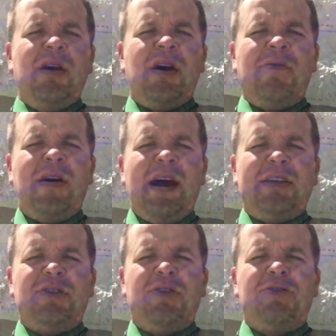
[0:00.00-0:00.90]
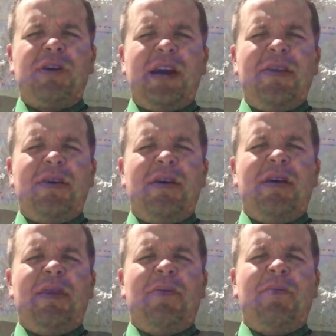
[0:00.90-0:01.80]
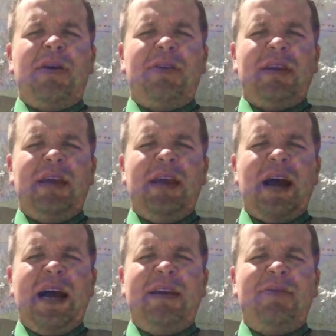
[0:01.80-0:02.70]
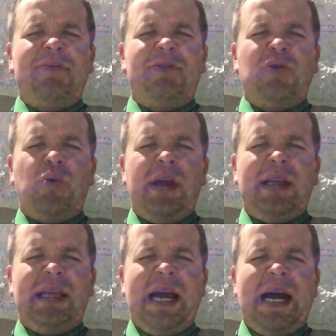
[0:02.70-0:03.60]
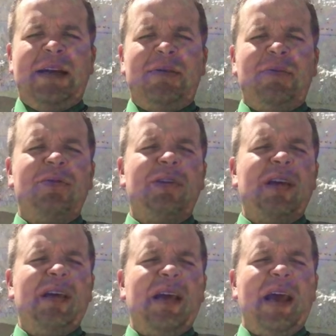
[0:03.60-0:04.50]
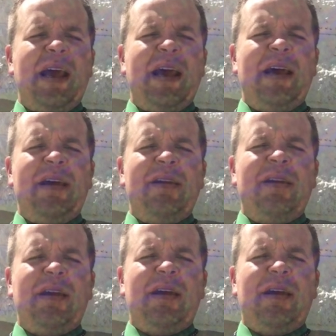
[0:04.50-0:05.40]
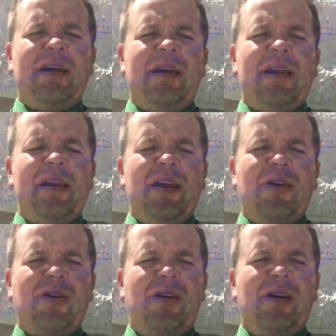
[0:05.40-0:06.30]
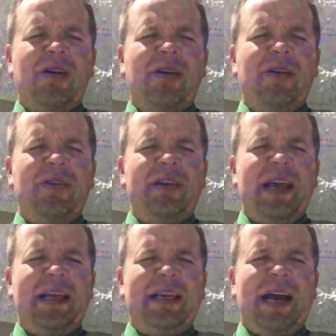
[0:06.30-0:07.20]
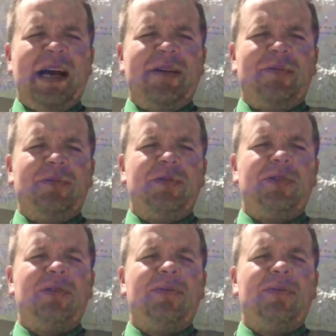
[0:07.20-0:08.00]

All right, so those are kind of the monthly items, the weekly items, and here are the daily items.